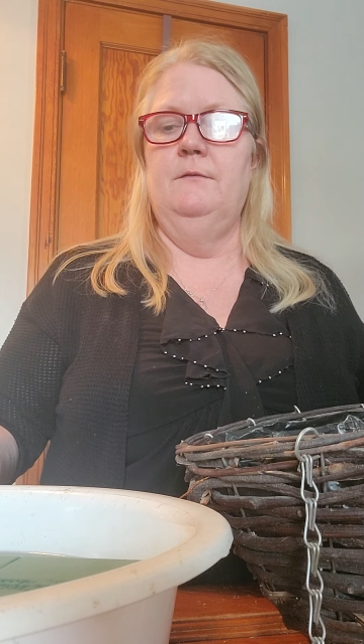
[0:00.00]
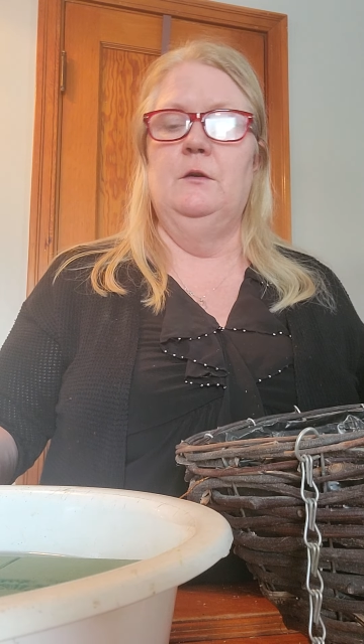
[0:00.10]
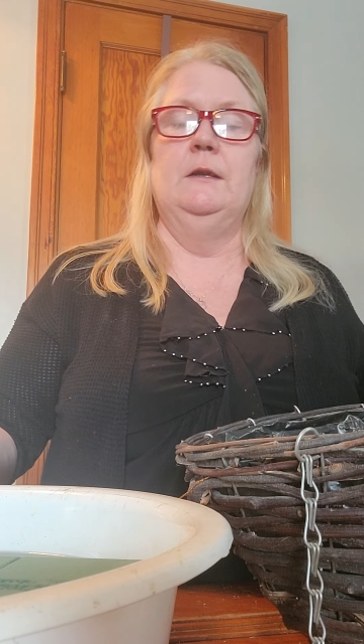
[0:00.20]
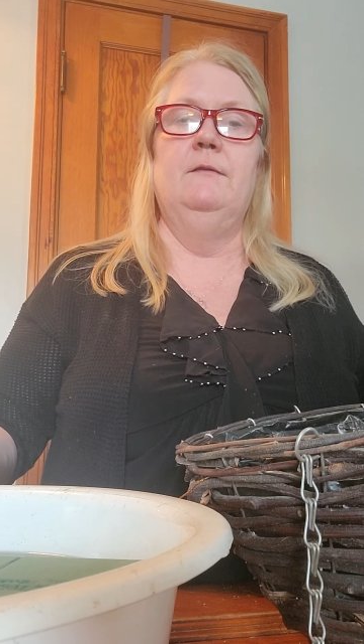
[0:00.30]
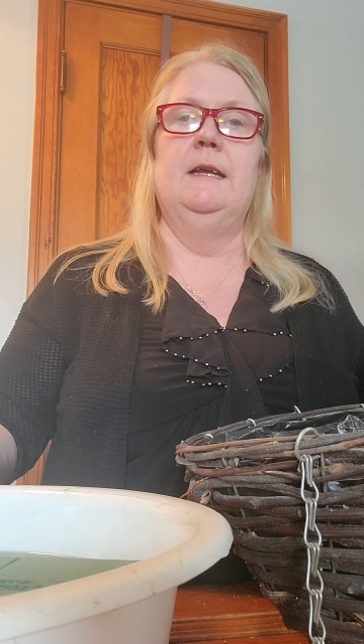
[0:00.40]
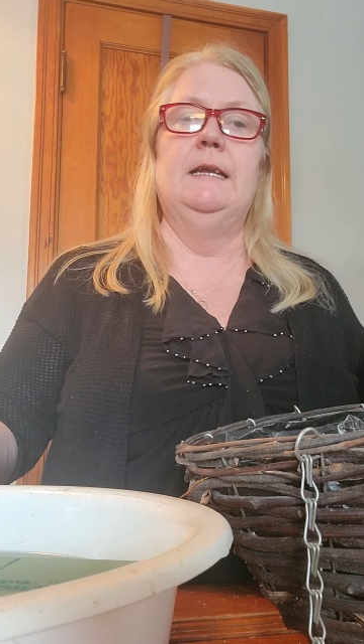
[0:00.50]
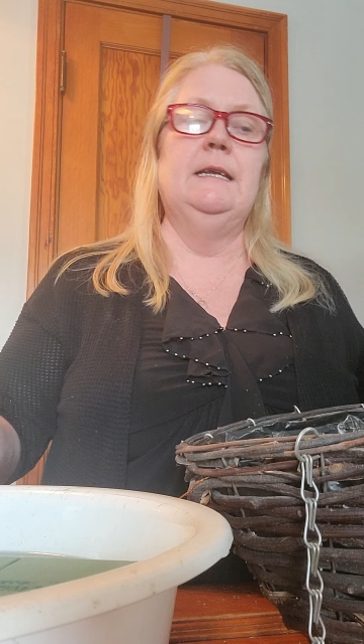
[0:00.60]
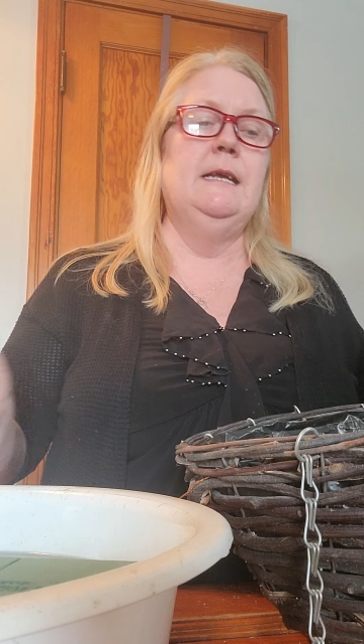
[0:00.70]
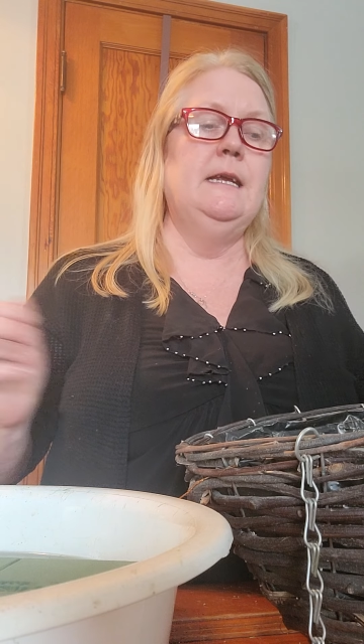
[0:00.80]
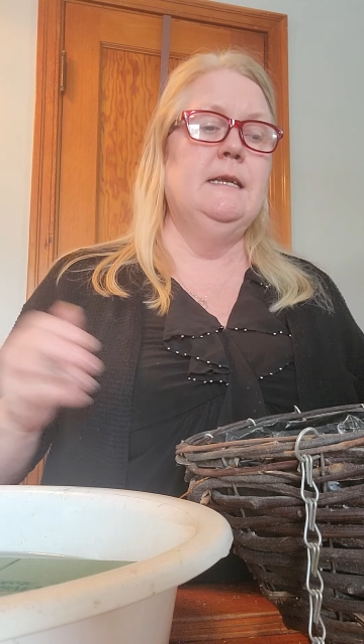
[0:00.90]
If you're leaving it
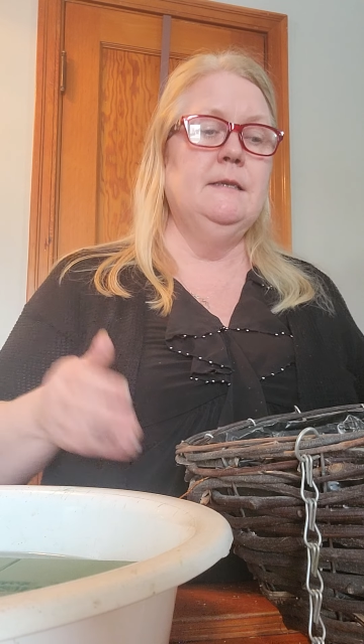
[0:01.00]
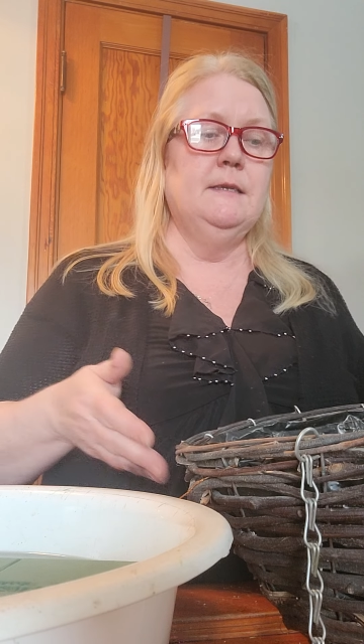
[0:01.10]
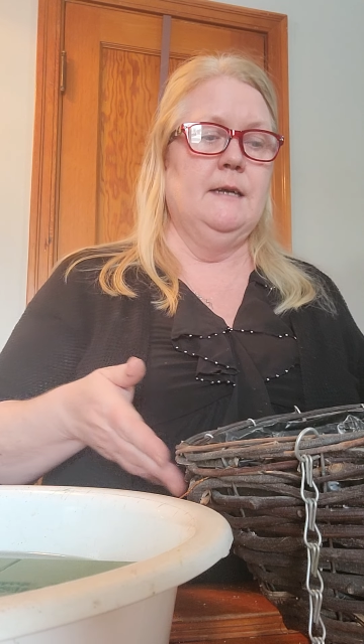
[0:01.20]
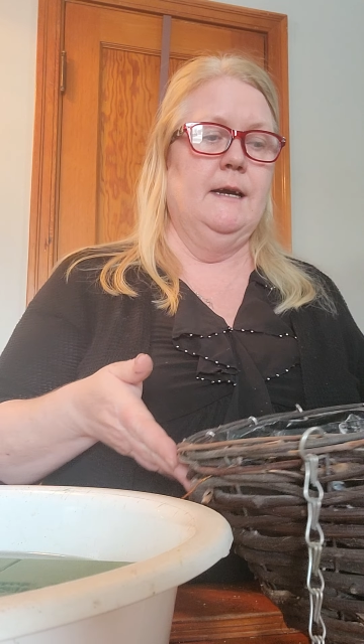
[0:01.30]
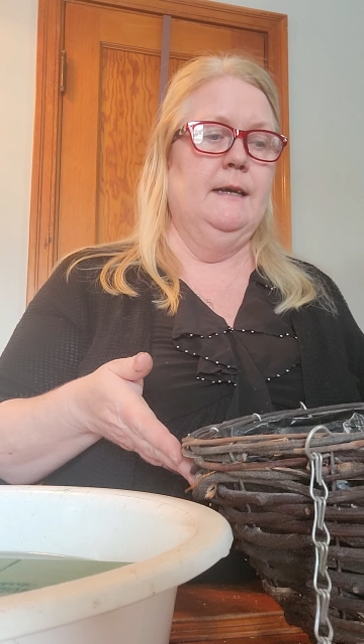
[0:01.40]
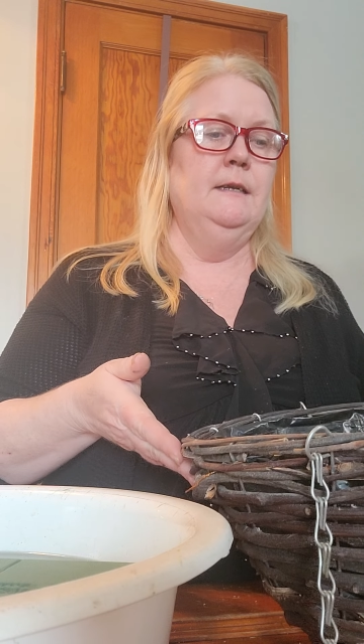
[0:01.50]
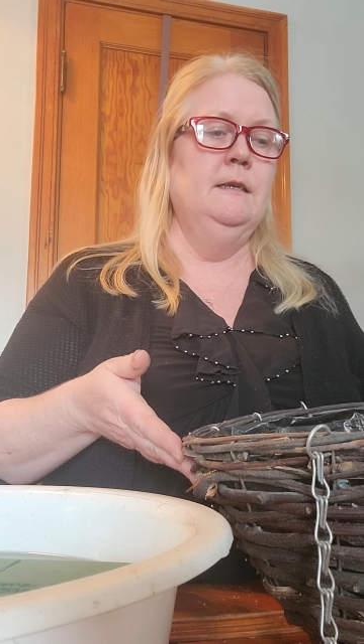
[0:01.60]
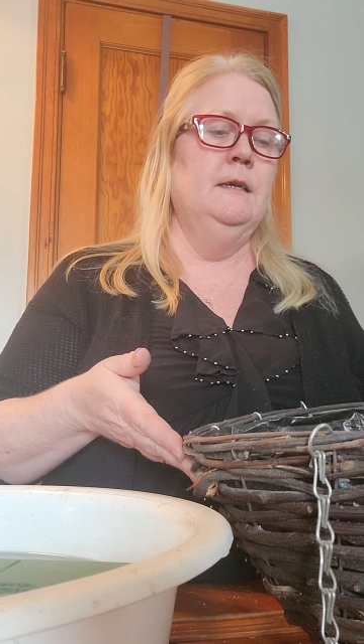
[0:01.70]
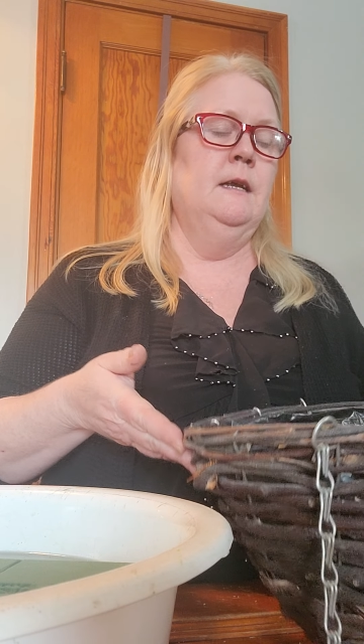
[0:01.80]
inside,